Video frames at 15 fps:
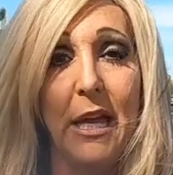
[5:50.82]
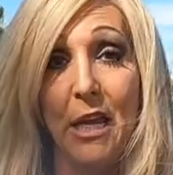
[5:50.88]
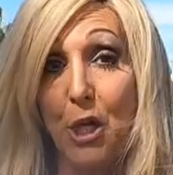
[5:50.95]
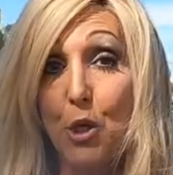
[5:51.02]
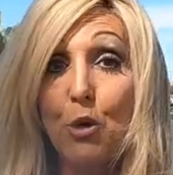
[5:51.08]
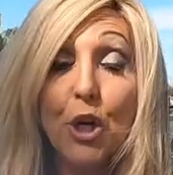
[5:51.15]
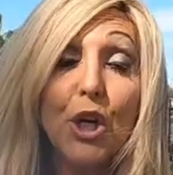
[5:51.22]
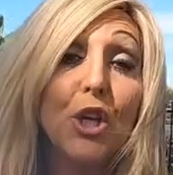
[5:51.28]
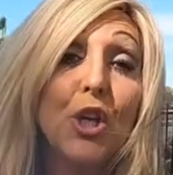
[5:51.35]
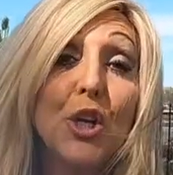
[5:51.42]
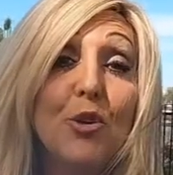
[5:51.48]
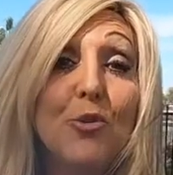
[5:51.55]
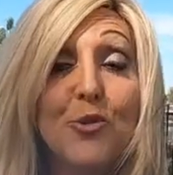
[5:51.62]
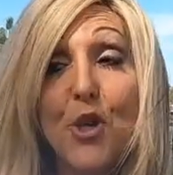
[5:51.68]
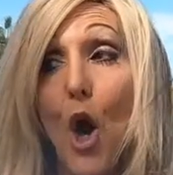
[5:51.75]
and you can
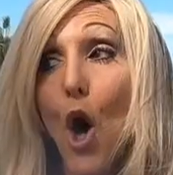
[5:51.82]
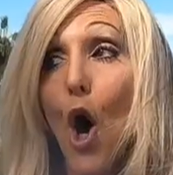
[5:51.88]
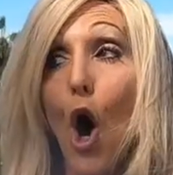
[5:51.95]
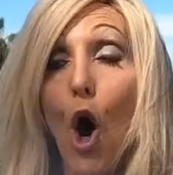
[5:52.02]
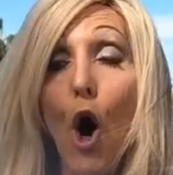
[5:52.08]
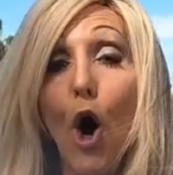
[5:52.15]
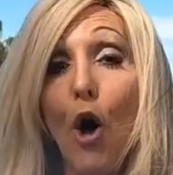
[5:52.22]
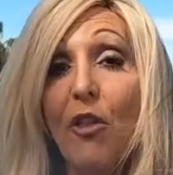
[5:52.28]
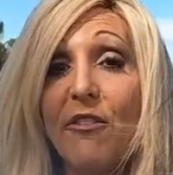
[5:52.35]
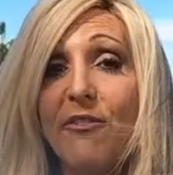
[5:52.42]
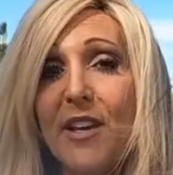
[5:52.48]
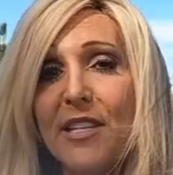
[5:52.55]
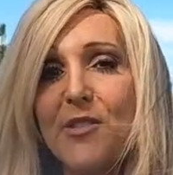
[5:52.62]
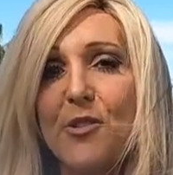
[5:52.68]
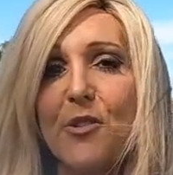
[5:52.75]
use all the
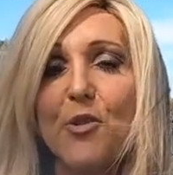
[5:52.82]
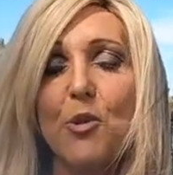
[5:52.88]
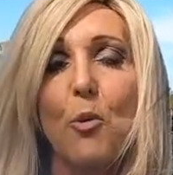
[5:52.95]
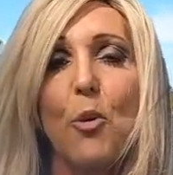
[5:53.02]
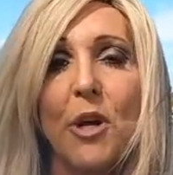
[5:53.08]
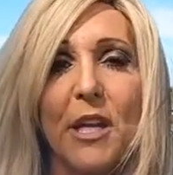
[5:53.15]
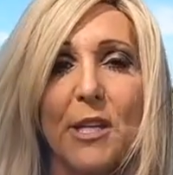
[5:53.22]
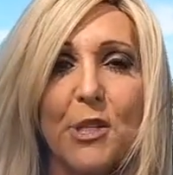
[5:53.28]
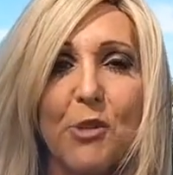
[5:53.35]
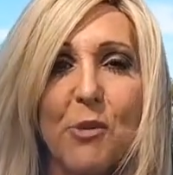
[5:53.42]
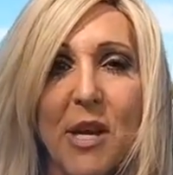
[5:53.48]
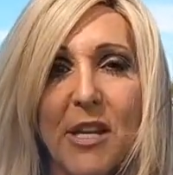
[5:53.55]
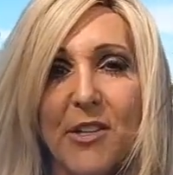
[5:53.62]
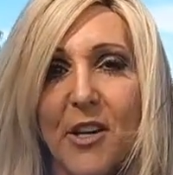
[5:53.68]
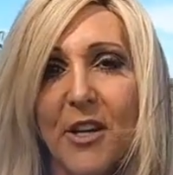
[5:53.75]
vessels or get
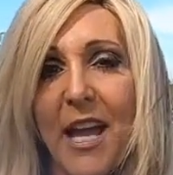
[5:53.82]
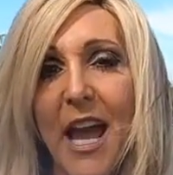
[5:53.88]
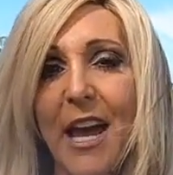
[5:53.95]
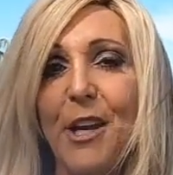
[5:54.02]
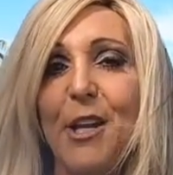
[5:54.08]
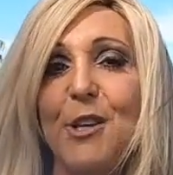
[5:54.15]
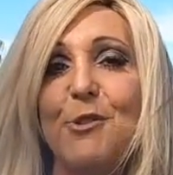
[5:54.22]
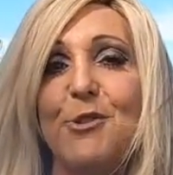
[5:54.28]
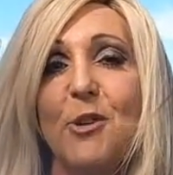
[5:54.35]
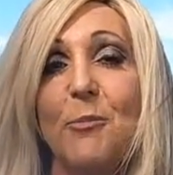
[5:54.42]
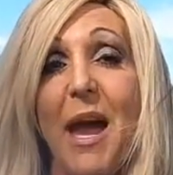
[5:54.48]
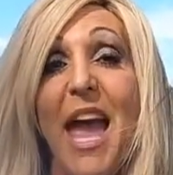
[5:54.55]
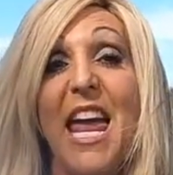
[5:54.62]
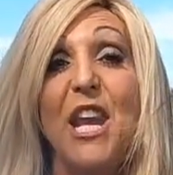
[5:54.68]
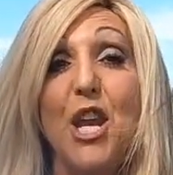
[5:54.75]
trained on how to use them
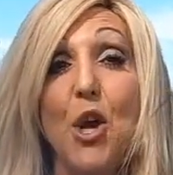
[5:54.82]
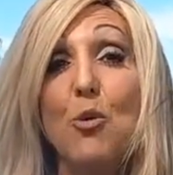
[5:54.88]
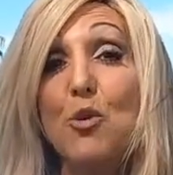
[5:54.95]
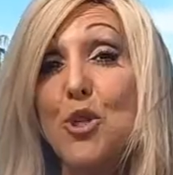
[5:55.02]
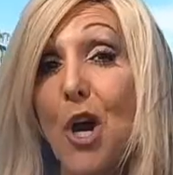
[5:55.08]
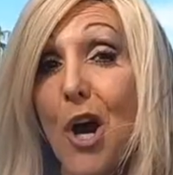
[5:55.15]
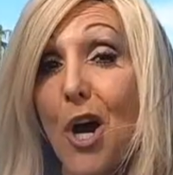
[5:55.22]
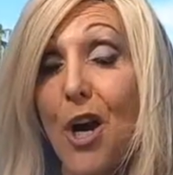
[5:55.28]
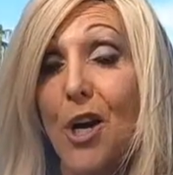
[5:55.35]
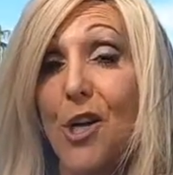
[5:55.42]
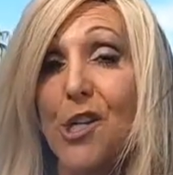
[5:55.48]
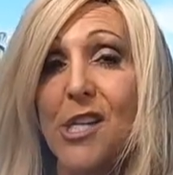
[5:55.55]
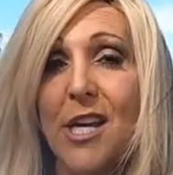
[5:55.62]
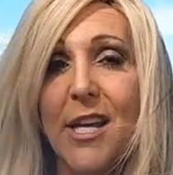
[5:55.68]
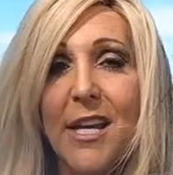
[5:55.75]
at no
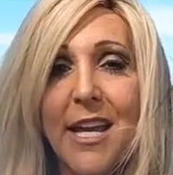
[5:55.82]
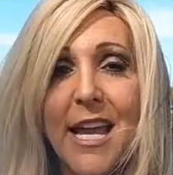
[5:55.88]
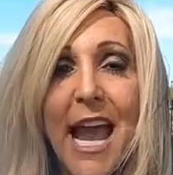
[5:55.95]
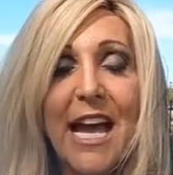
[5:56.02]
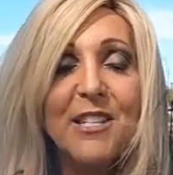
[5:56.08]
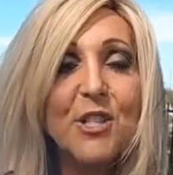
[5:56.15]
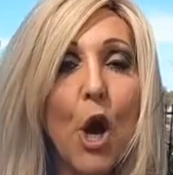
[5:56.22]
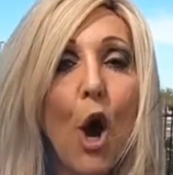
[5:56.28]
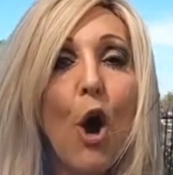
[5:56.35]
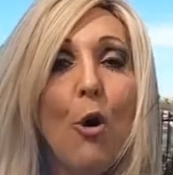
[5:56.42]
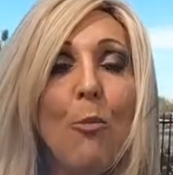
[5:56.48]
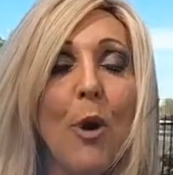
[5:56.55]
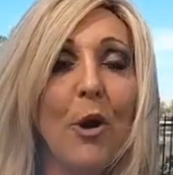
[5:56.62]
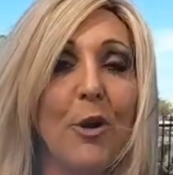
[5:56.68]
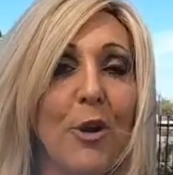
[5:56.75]
charge. As a
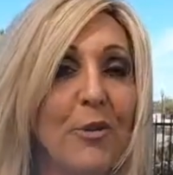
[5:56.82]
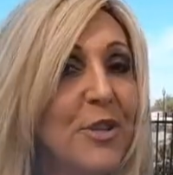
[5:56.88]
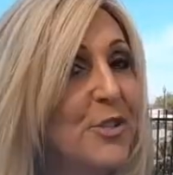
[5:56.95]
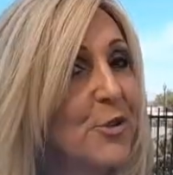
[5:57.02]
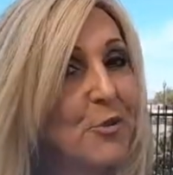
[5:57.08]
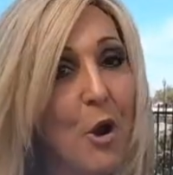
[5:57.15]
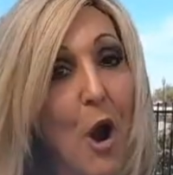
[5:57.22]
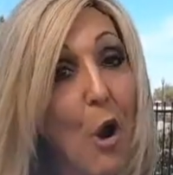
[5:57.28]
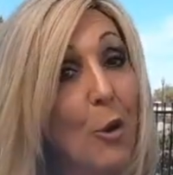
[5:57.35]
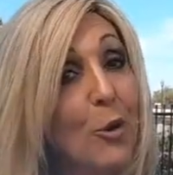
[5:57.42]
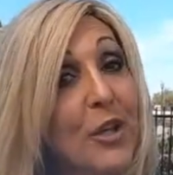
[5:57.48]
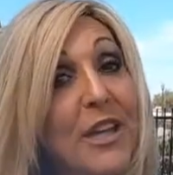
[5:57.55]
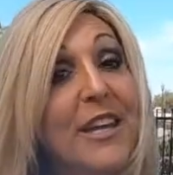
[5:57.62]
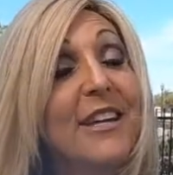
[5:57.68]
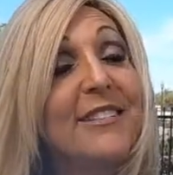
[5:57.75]
homeowner, these are
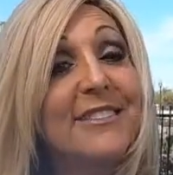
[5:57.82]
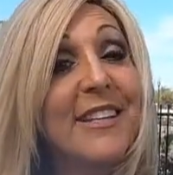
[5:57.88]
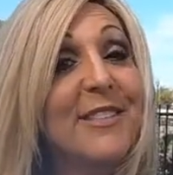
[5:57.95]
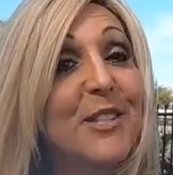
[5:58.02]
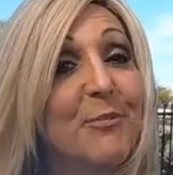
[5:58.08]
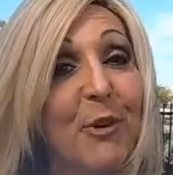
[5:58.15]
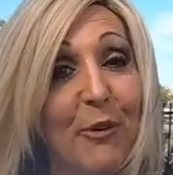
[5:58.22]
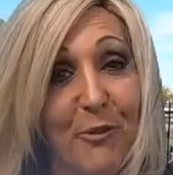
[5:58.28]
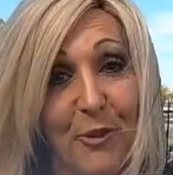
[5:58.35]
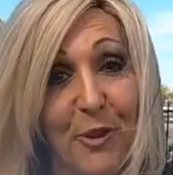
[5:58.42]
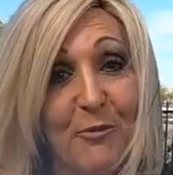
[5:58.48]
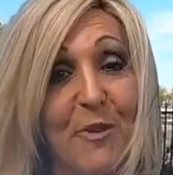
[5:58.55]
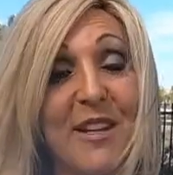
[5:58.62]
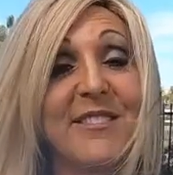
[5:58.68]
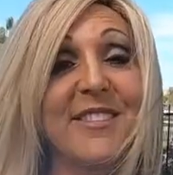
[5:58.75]
only accessible for
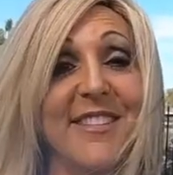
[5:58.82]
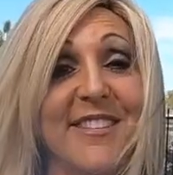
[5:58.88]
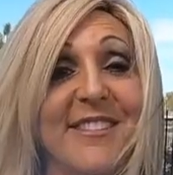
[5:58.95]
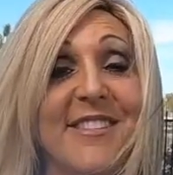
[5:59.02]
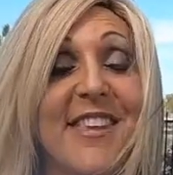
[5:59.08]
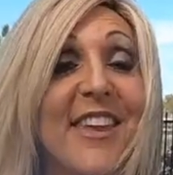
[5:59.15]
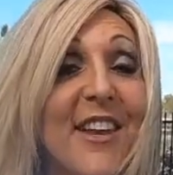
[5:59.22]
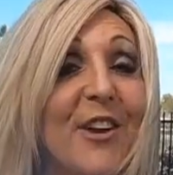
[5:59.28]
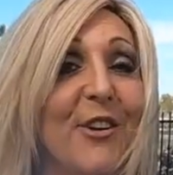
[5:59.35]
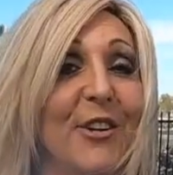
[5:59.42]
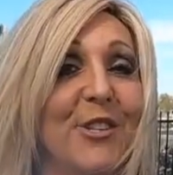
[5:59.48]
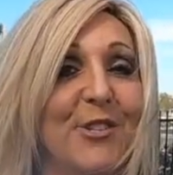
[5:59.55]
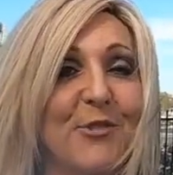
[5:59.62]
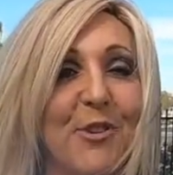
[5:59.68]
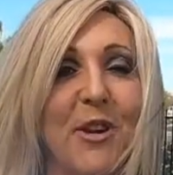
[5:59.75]
the residents here in
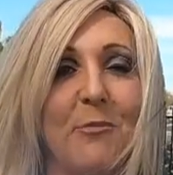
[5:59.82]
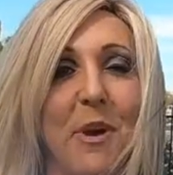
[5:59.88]
Estrella